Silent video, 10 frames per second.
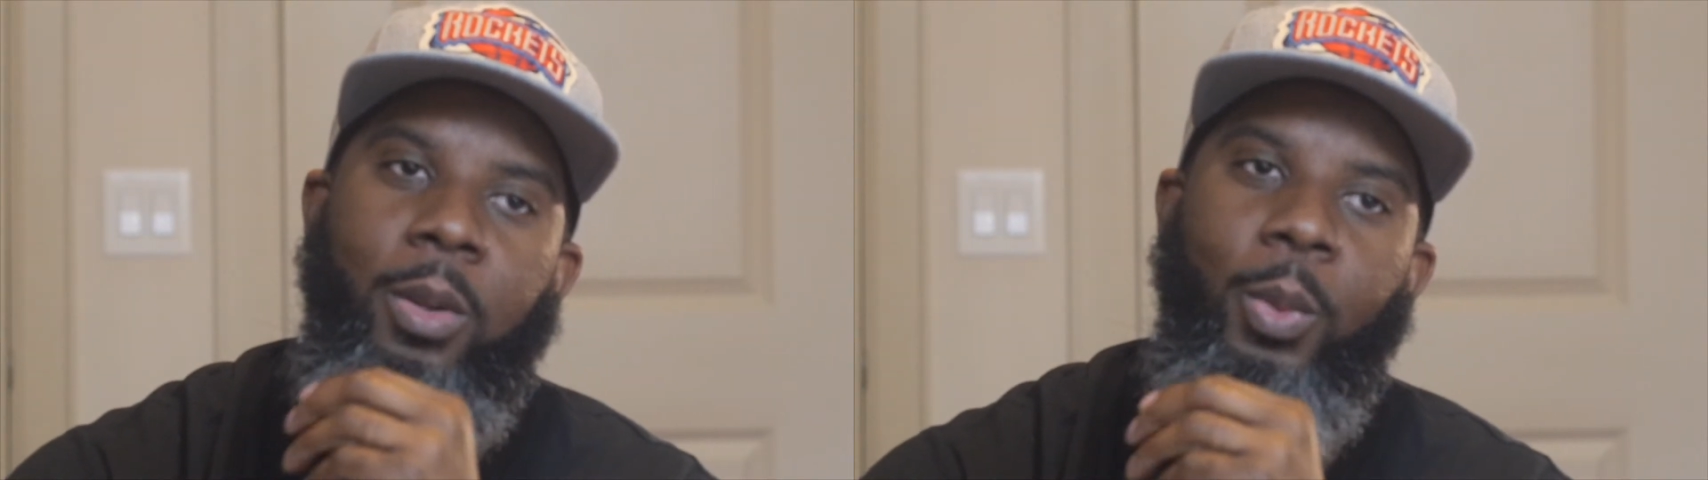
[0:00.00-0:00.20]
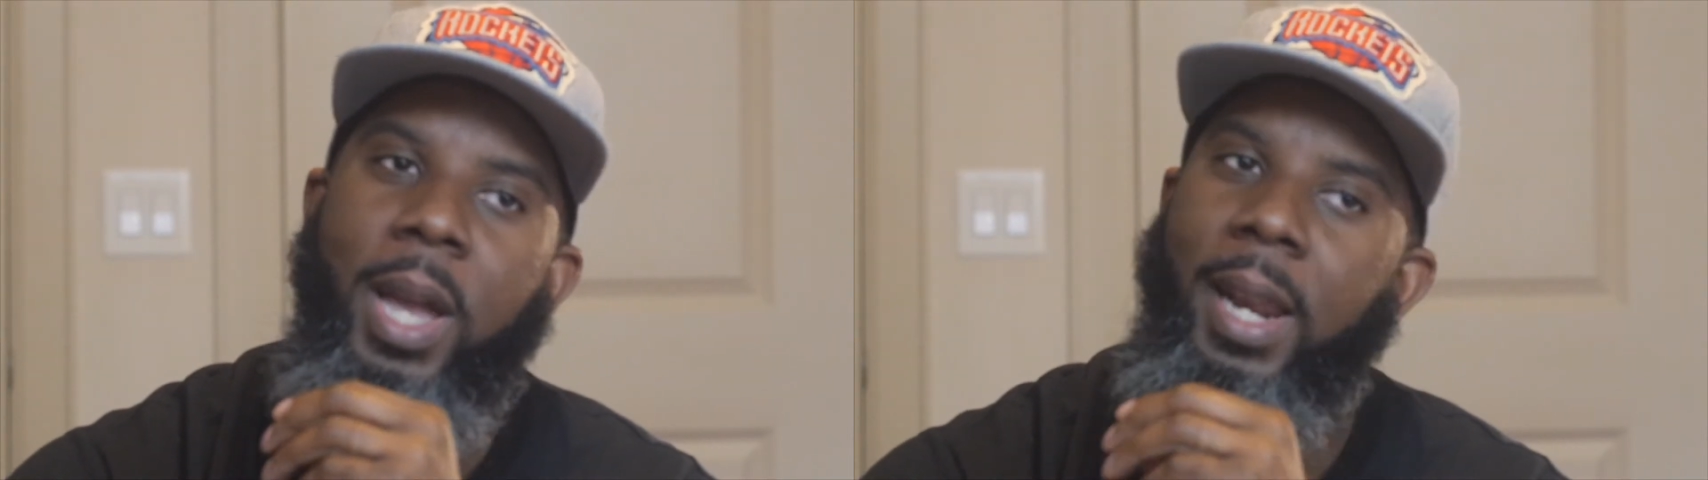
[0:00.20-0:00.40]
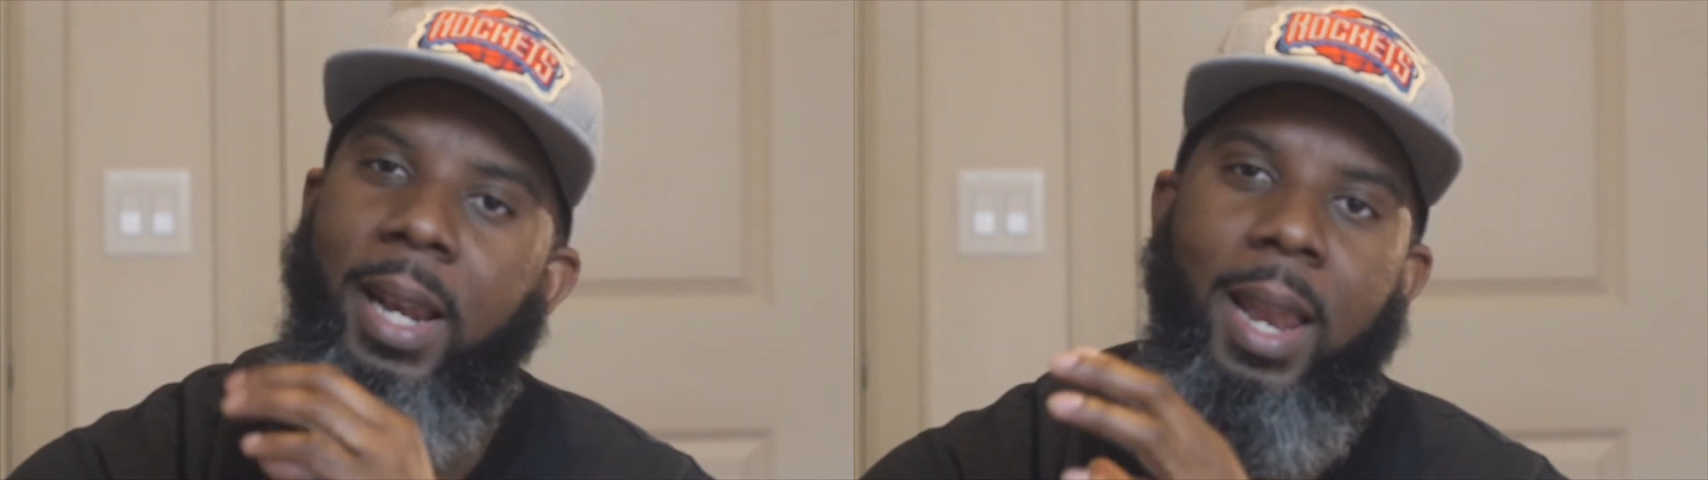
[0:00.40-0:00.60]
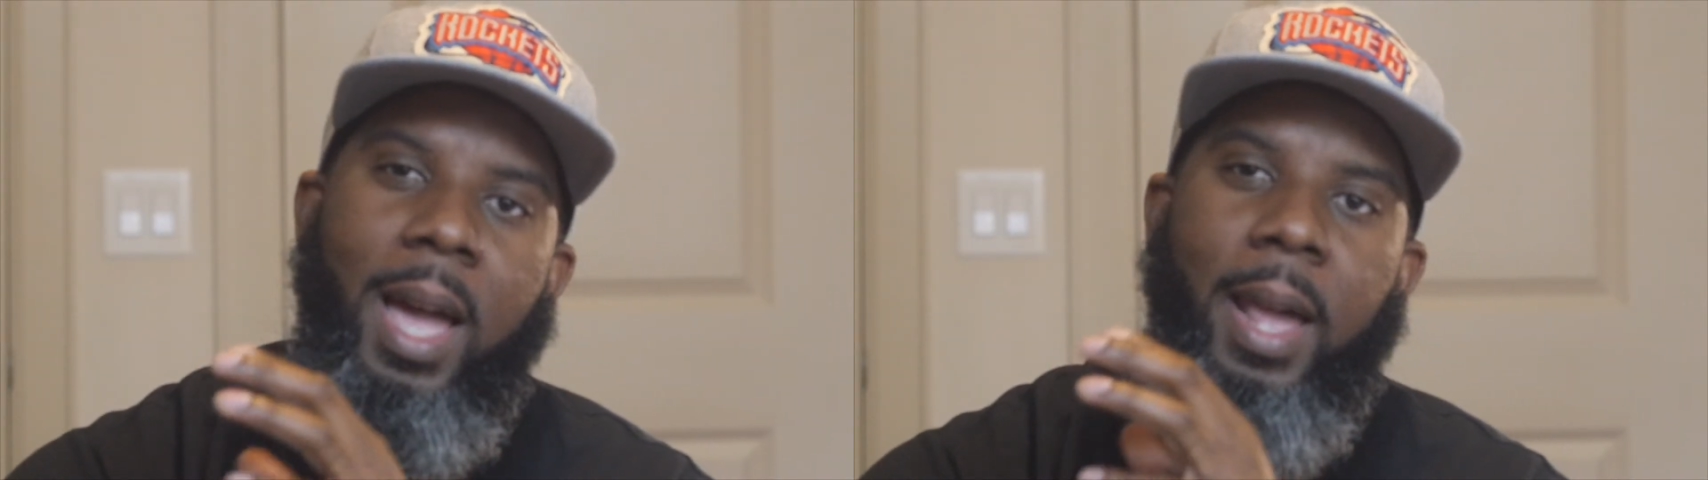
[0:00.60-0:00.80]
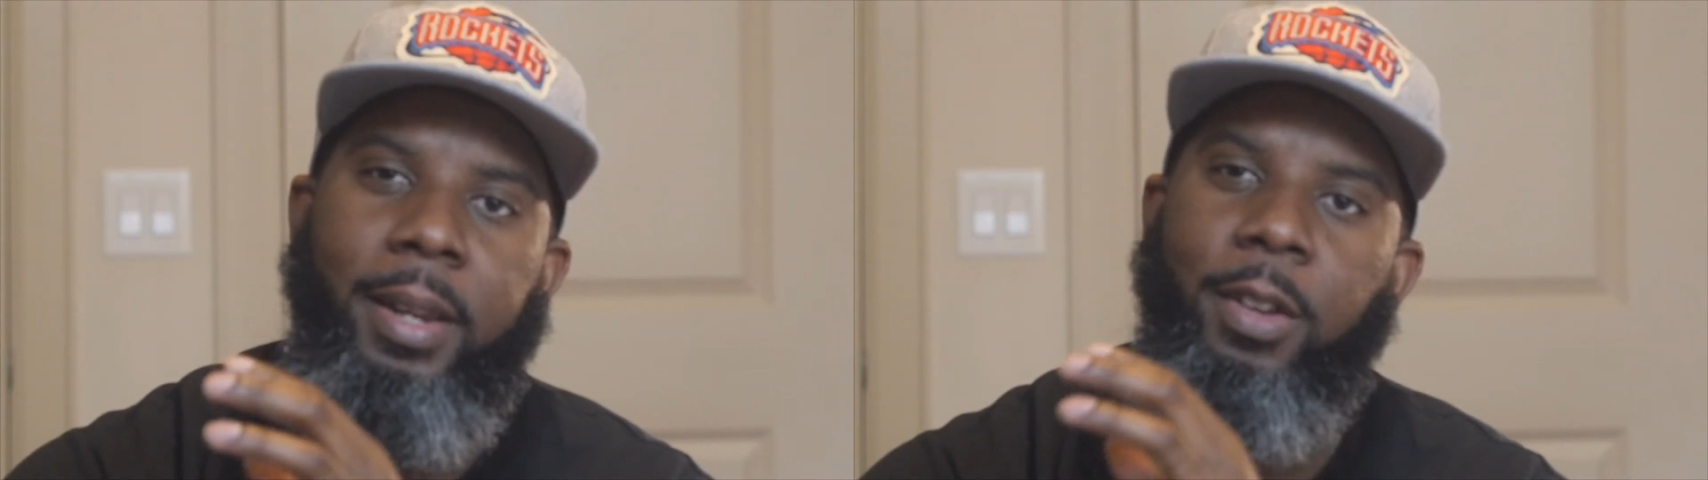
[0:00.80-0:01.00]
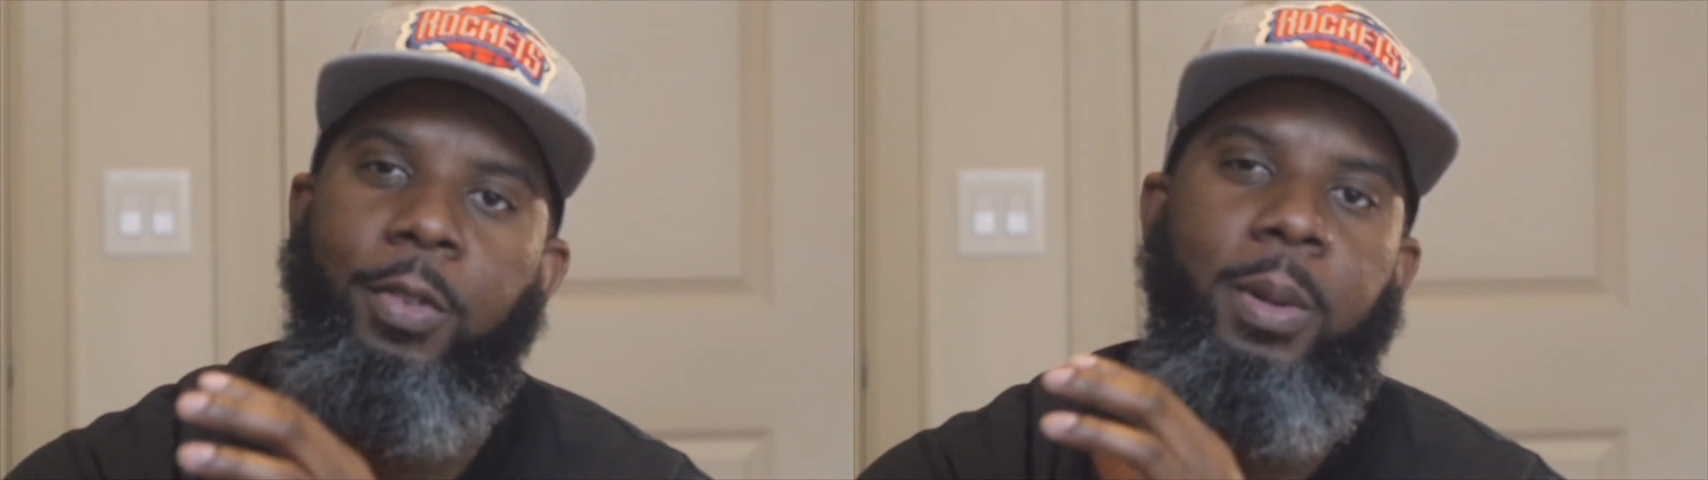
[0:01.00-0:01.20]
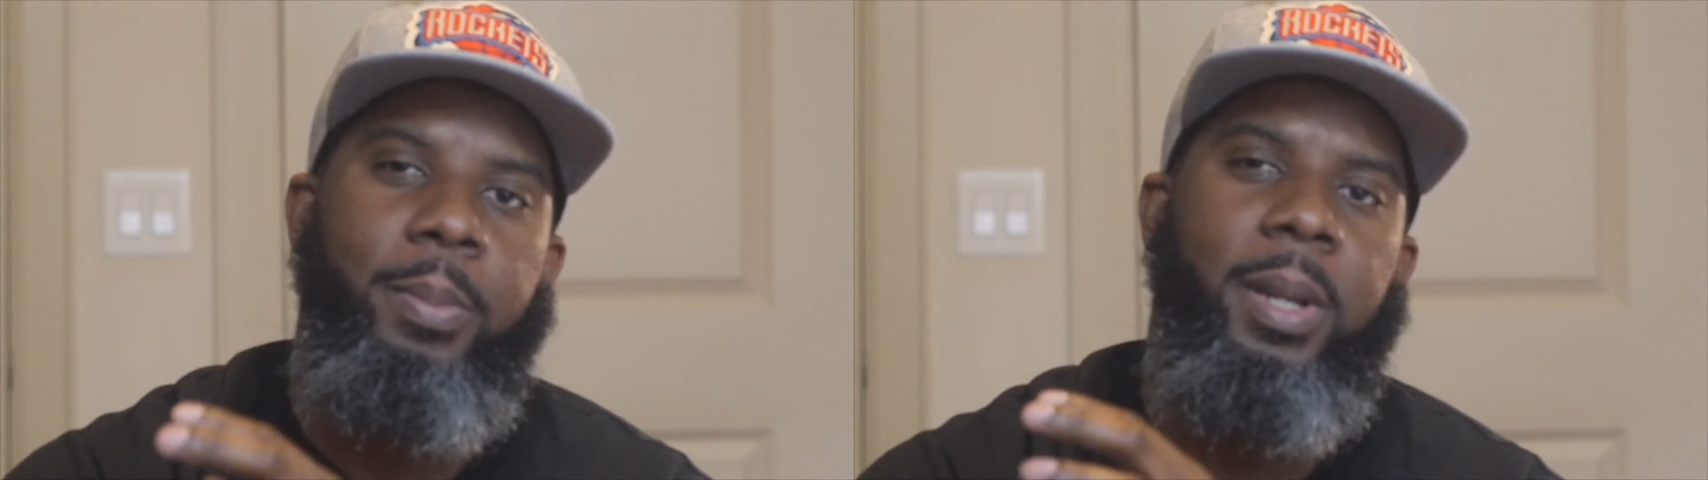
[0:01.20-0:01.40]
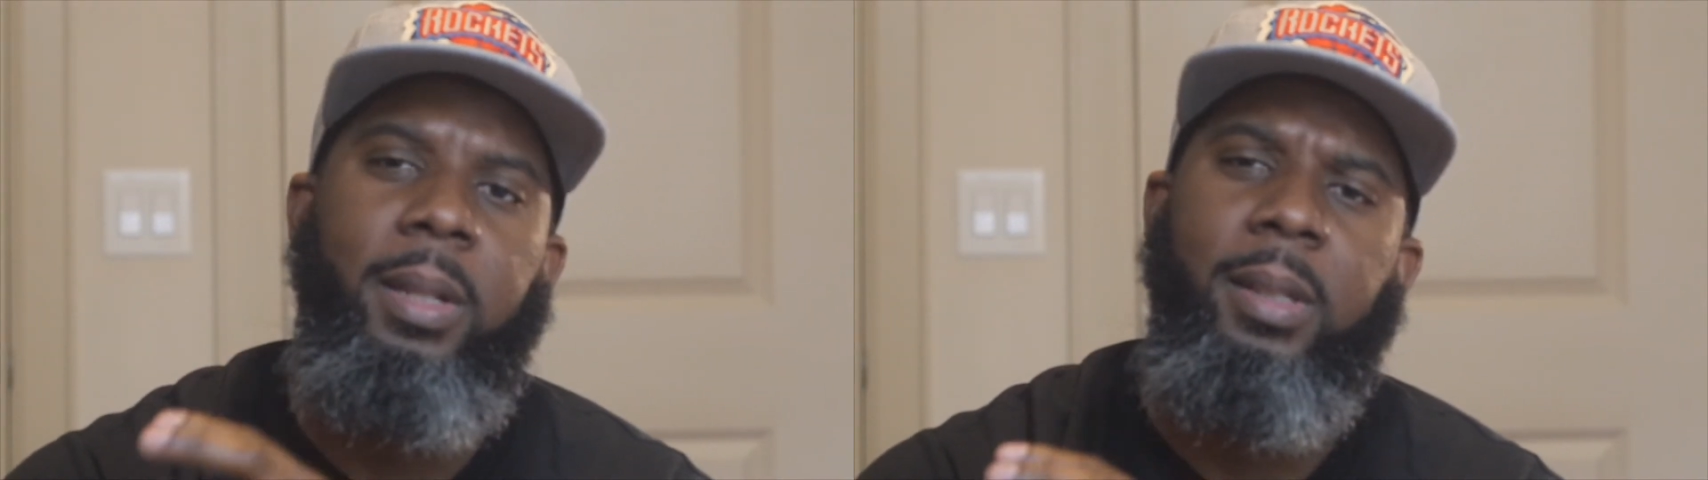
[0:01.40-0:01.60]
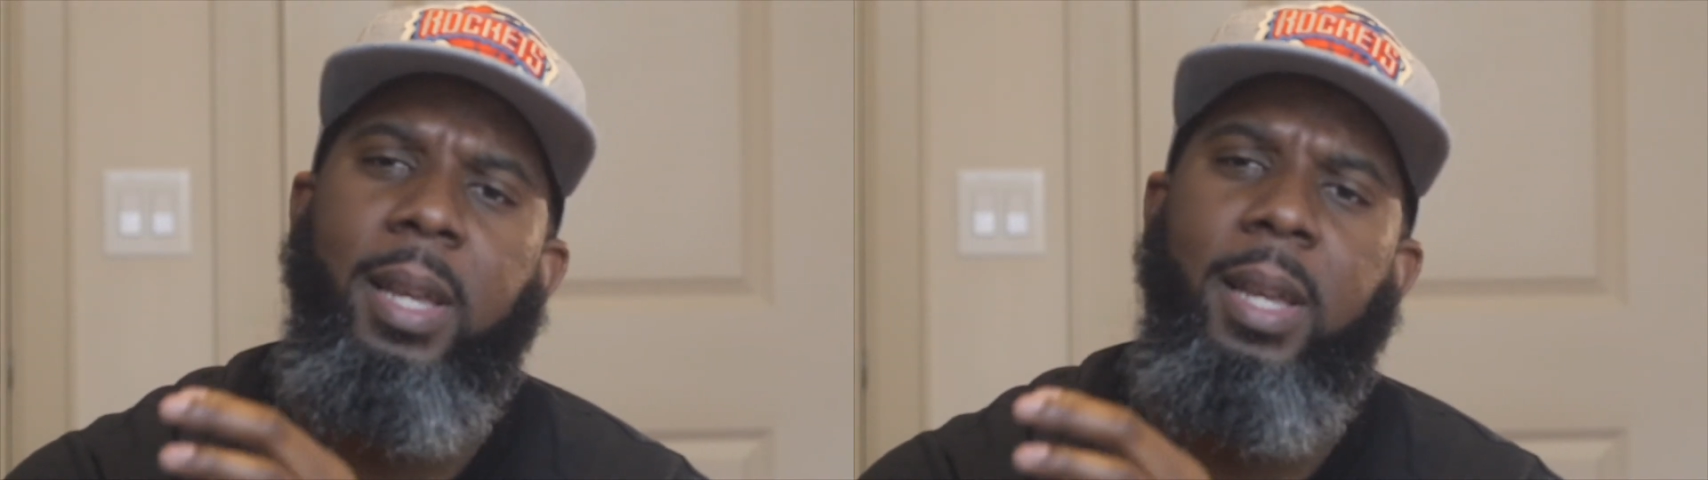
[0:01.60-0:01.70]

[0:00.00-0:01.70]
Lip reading: we had a lot of different opinions,